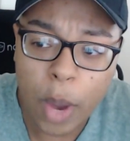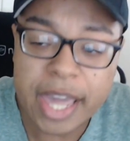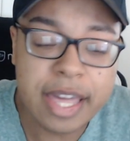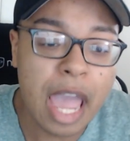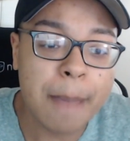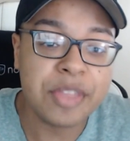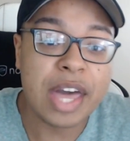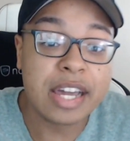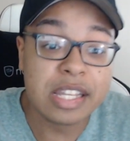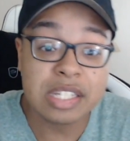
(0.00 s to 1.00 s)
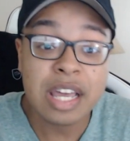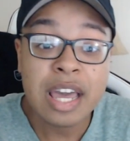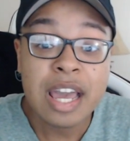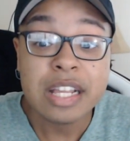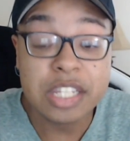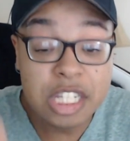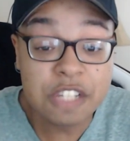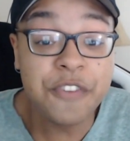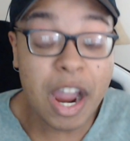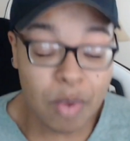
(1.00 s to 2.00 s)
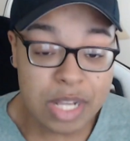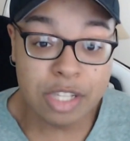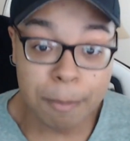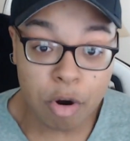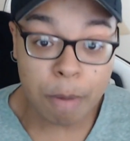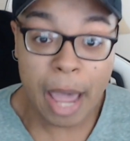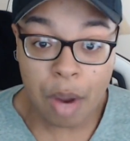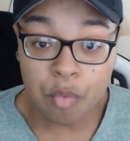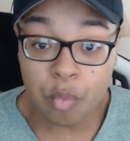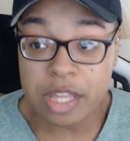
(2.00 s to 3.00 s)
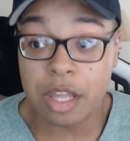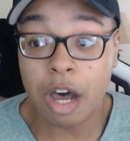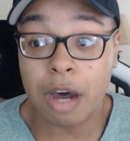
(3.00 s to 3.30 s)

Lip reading: It can't be that, because this is very similar back when,